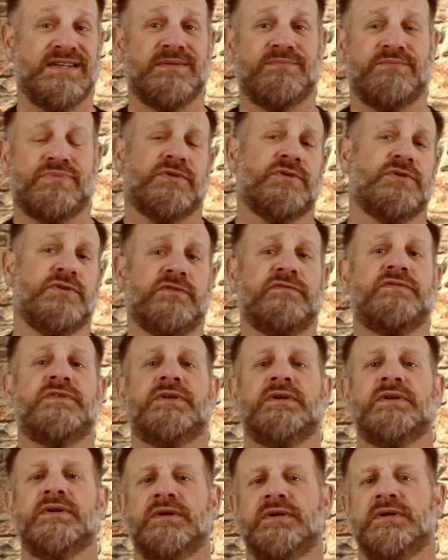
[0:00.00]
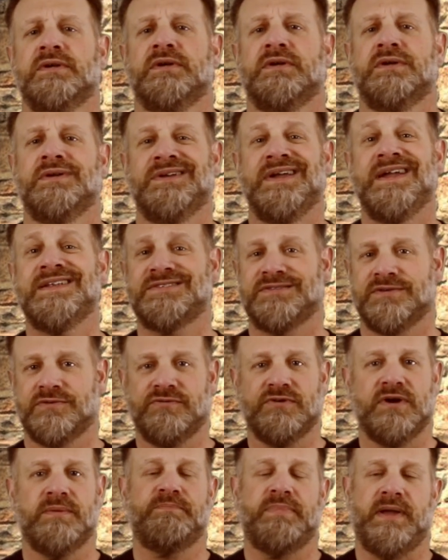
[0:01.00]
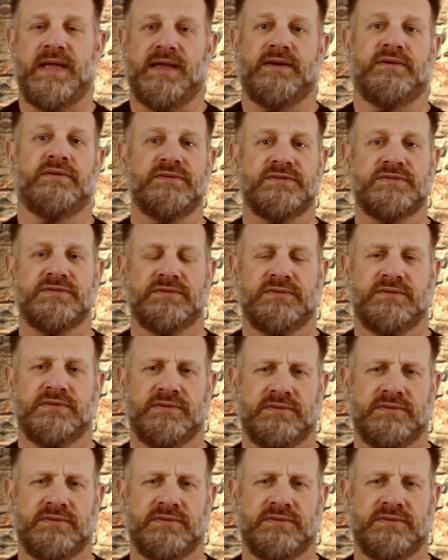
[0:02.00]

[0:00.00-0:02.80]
improved. It's the grip panels.